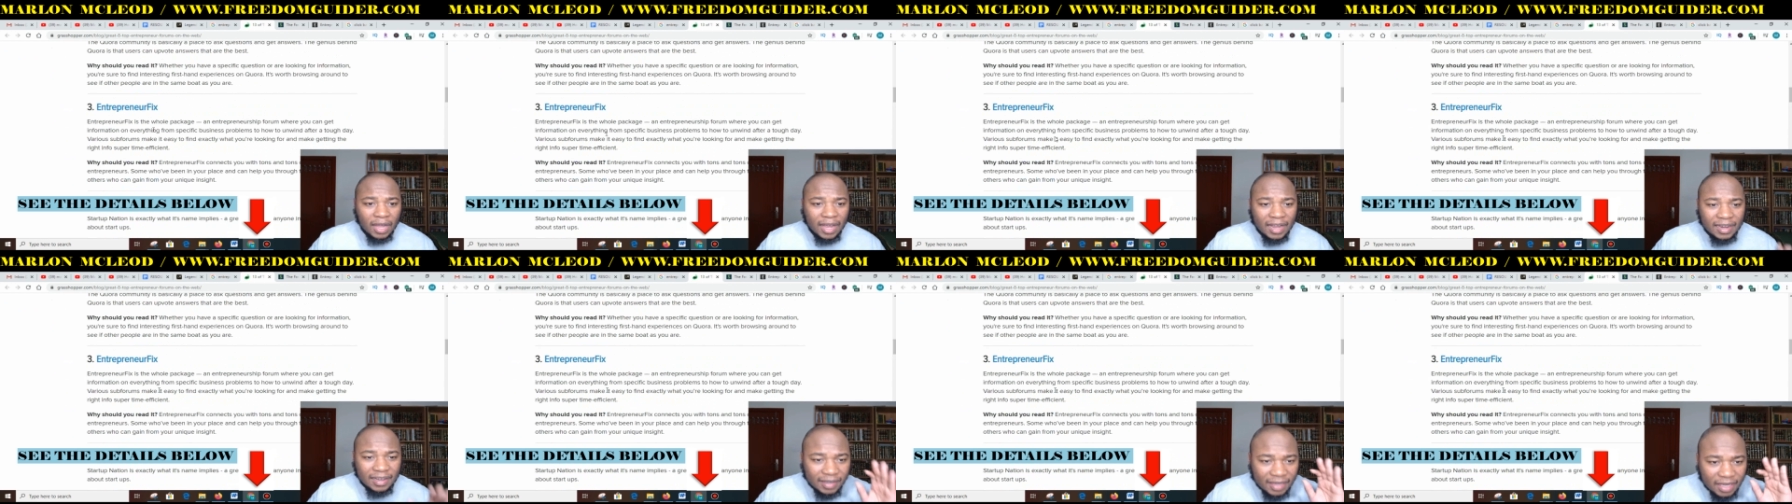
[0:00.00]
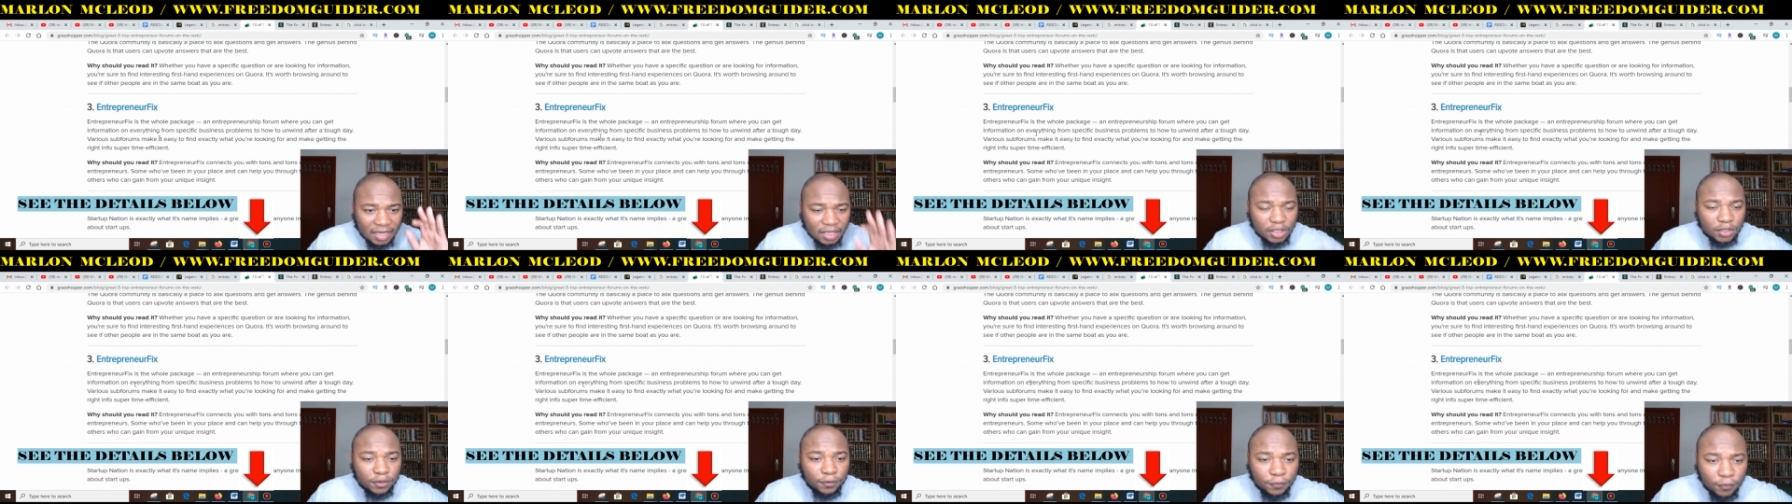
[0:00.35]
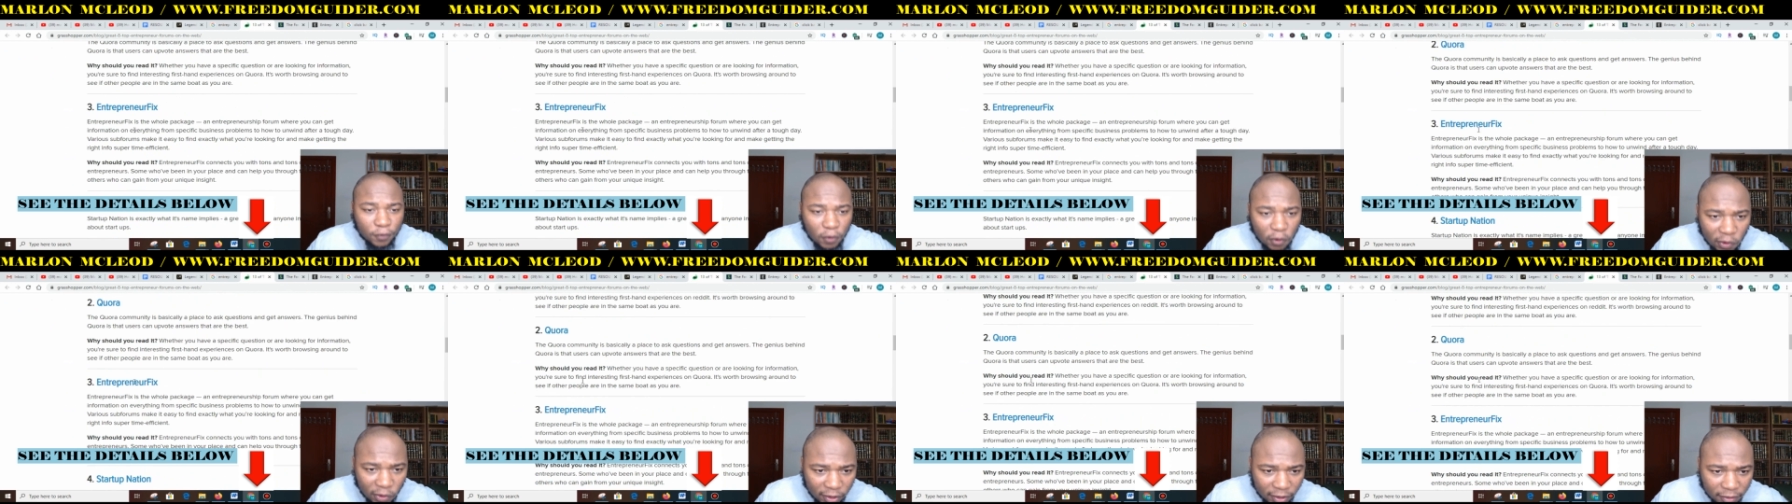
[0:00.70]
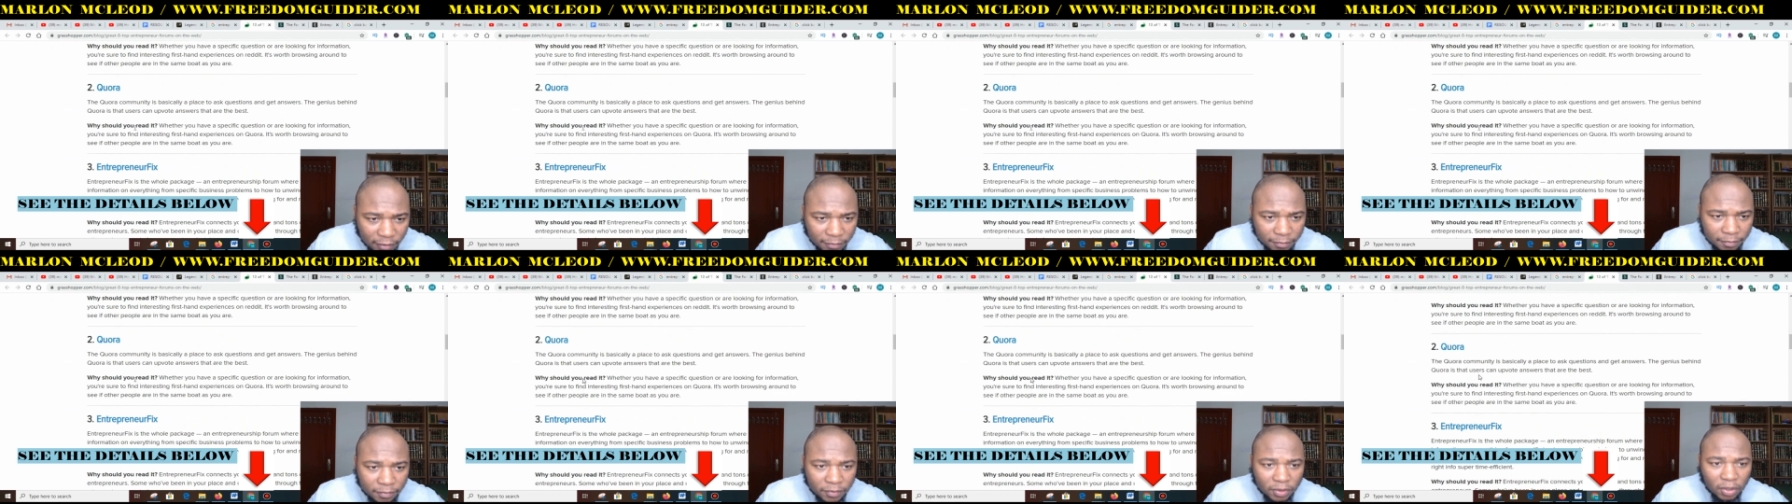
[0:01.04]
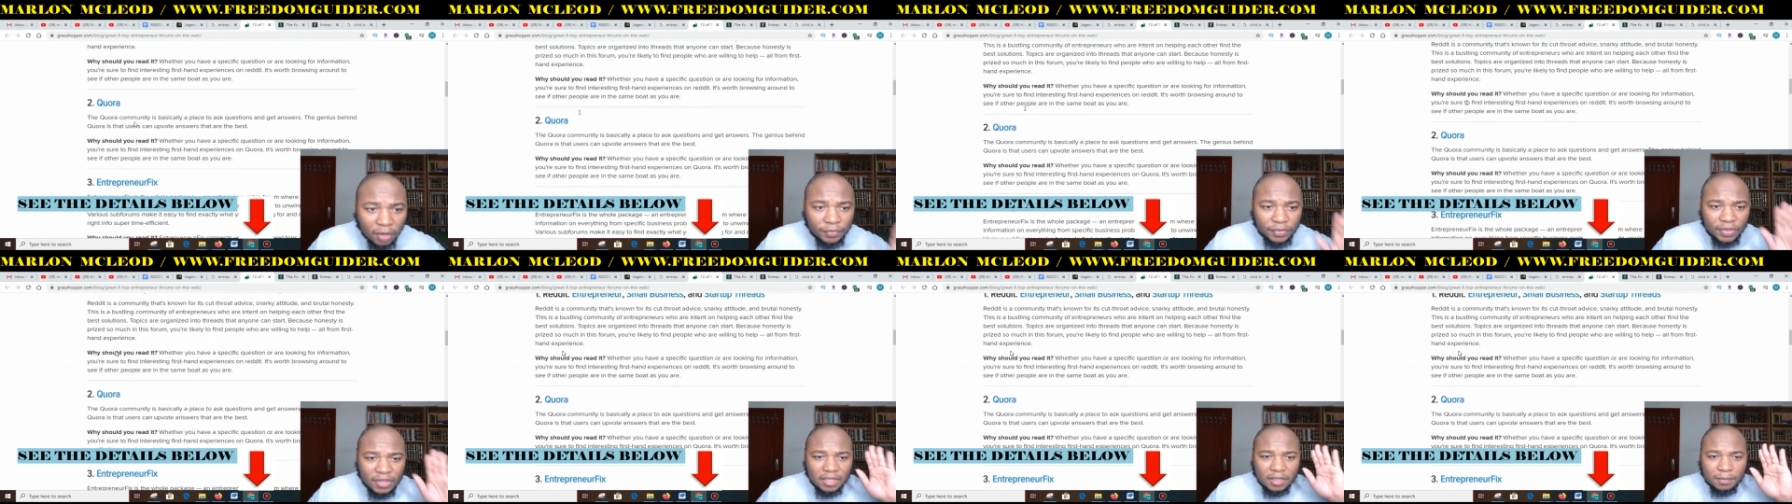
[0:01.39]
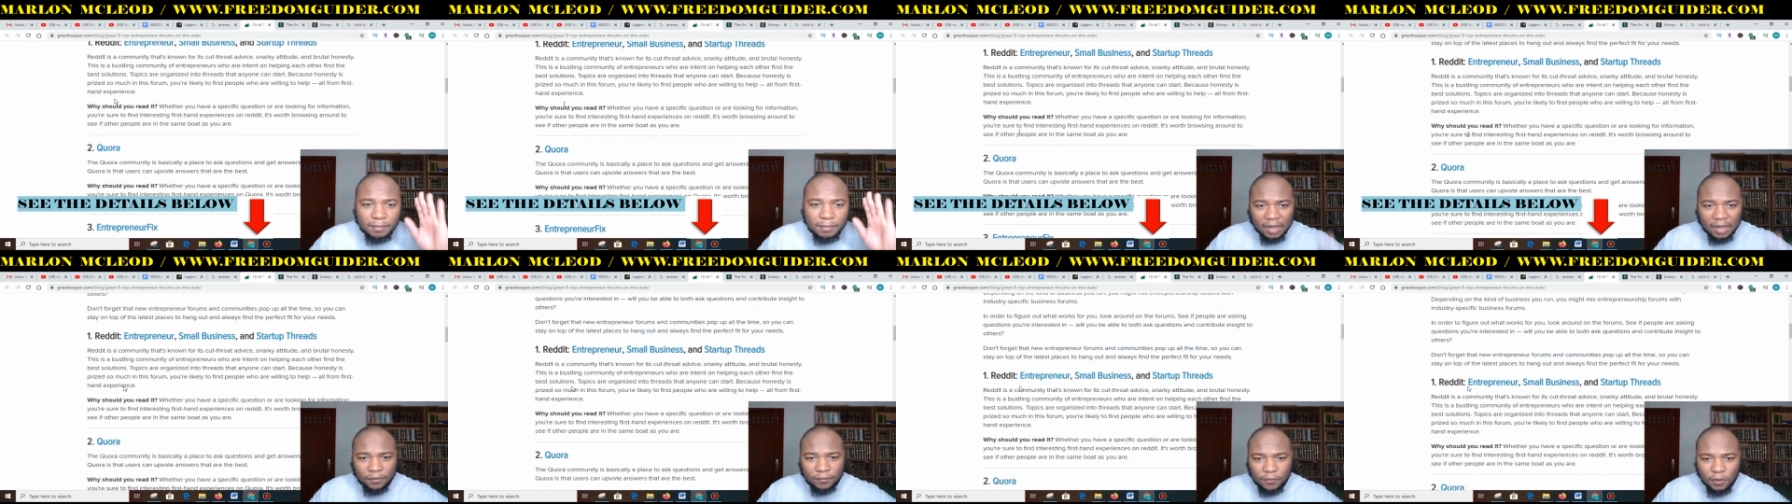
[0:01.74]
at least 4 of these
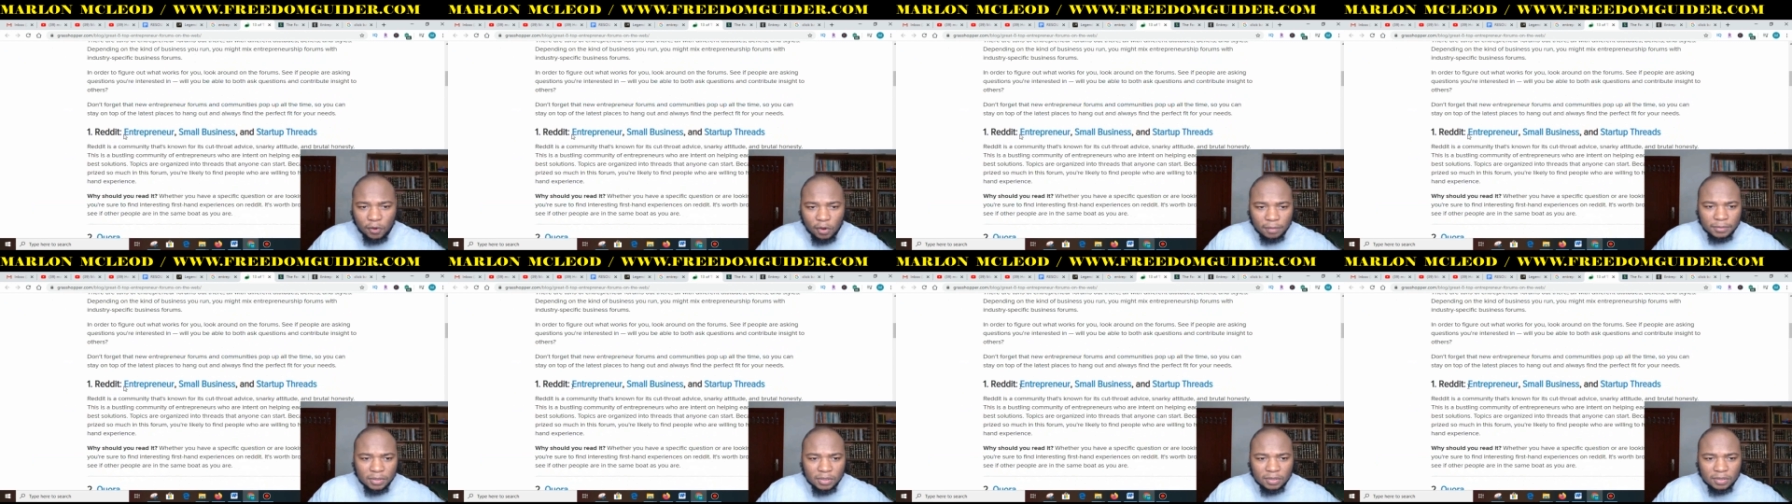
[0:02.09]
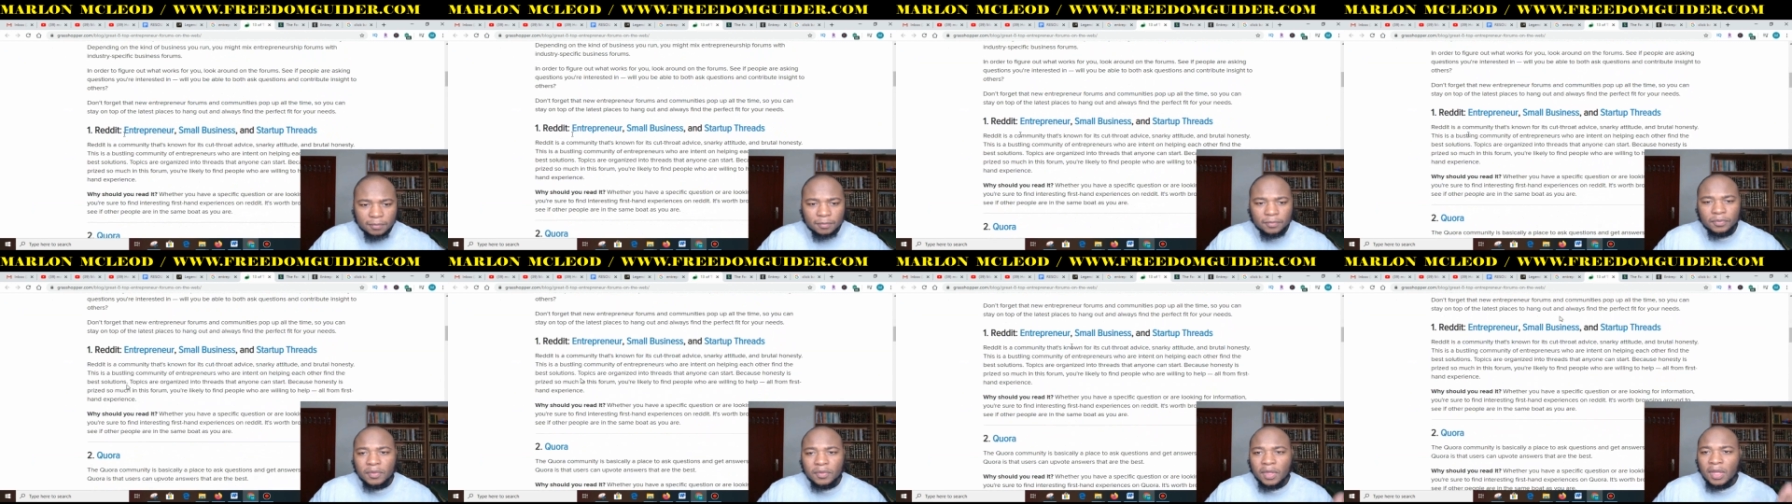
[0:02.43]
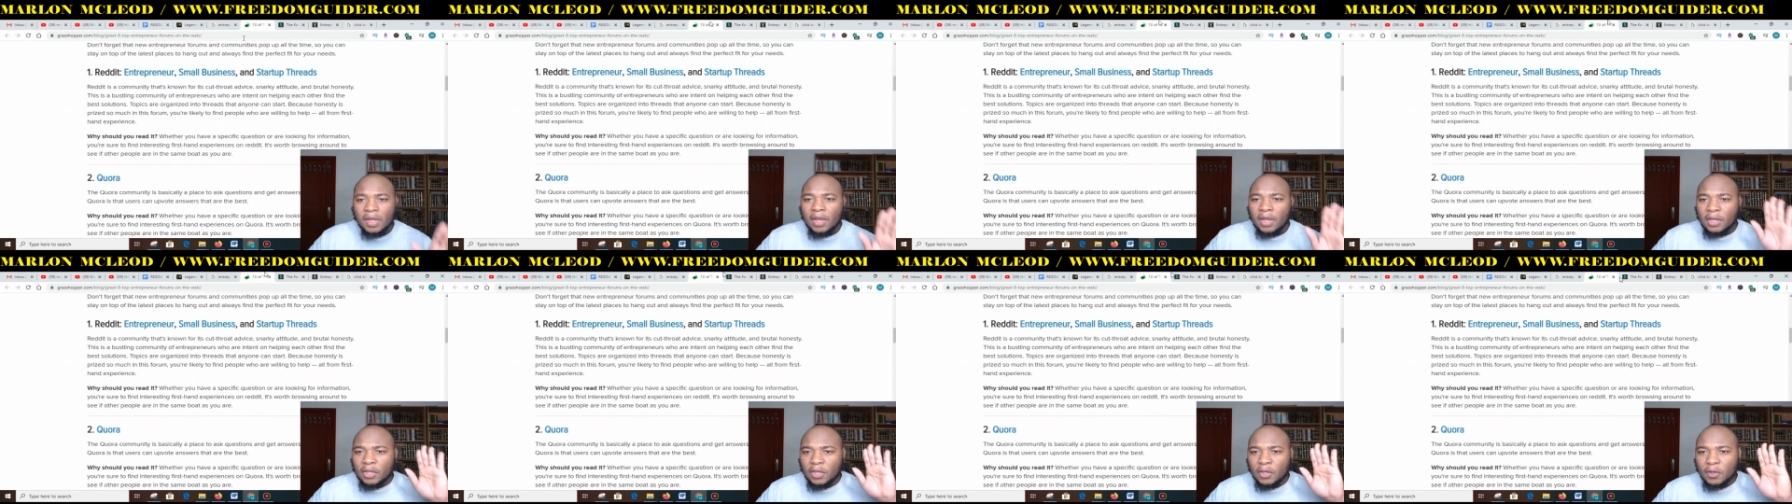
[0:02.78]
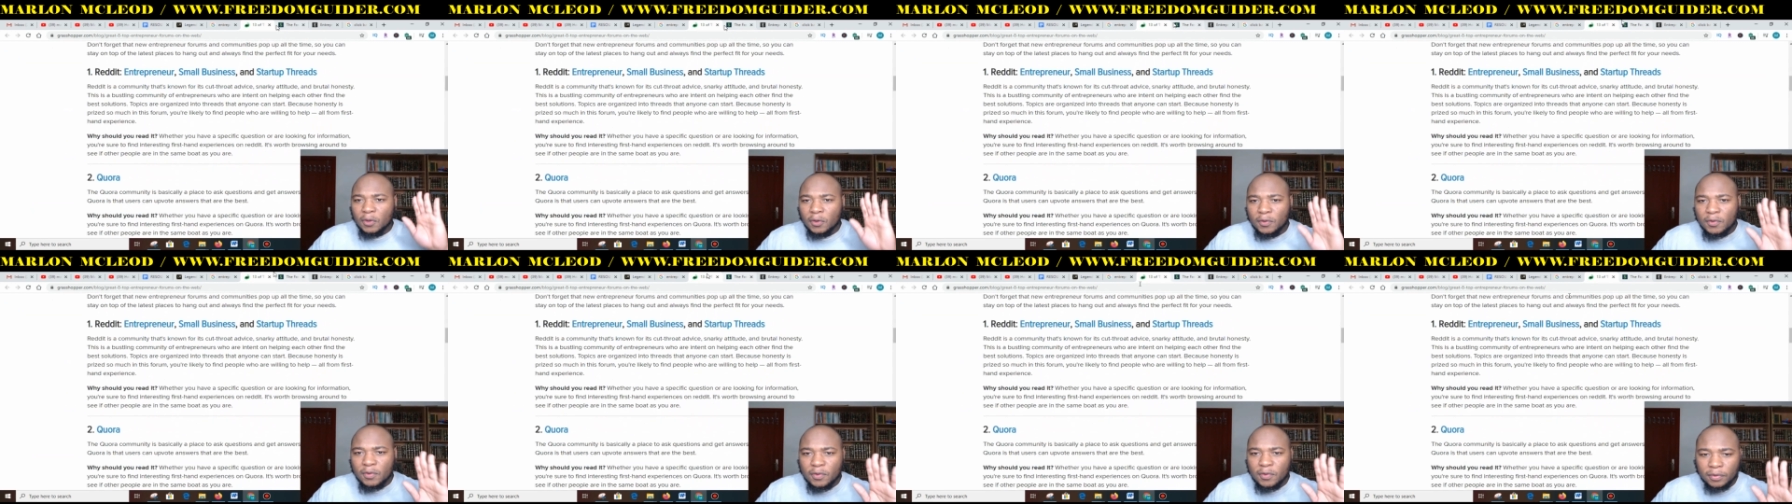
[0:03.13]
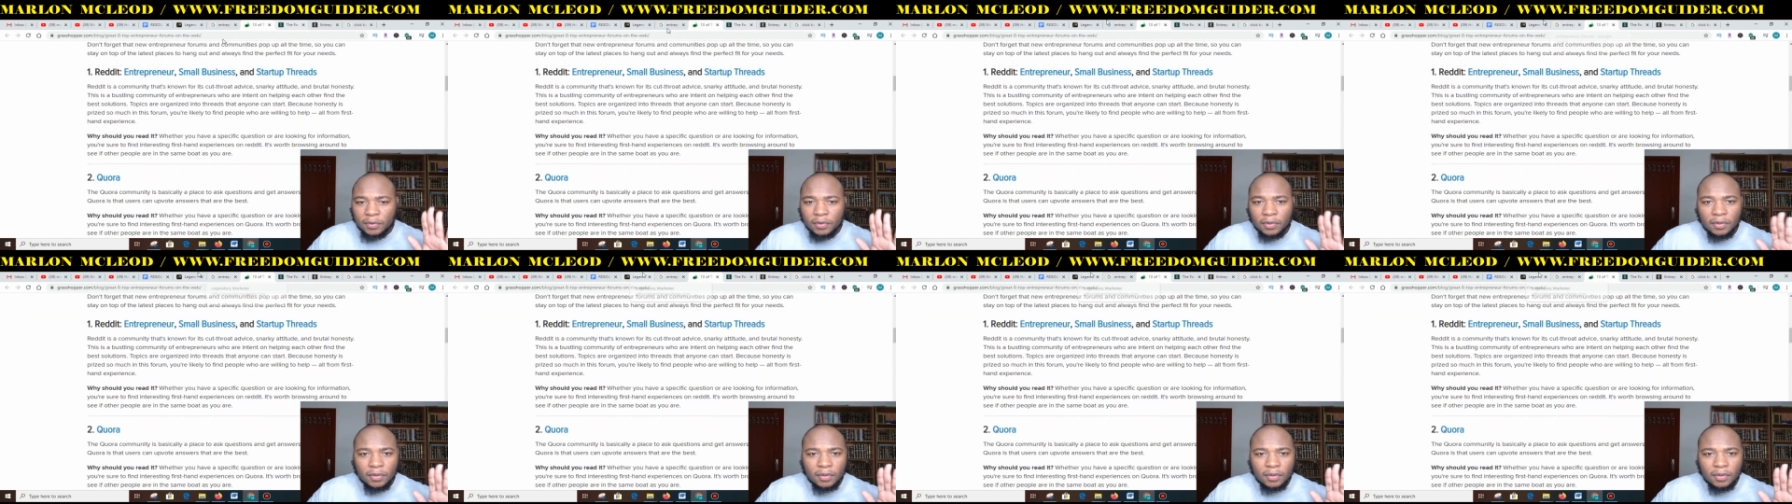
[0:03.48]
platforms, you